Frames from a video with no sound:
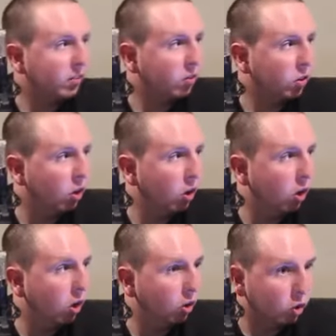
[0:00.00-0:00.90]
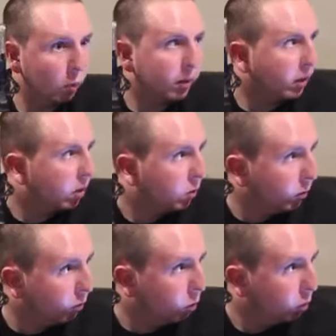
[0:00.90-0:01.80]
that's a topic
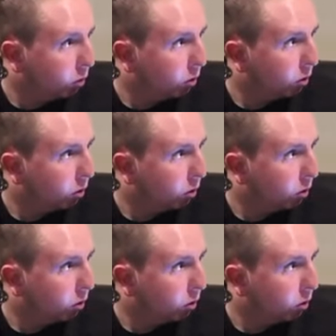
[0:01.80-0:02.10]
with you?